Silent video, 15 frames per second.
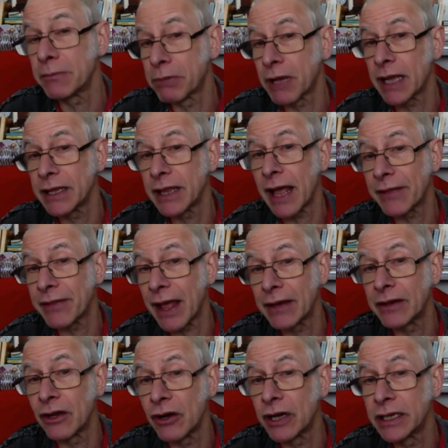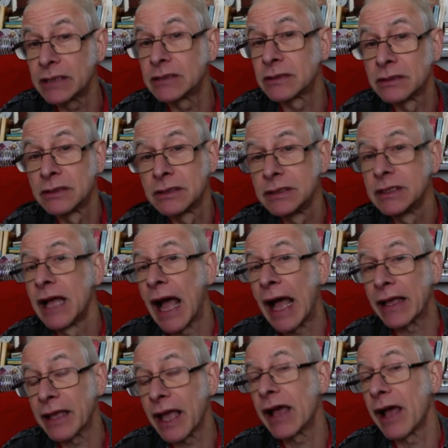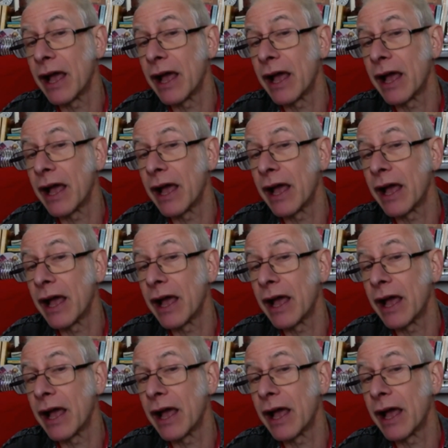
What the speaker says: play that night and get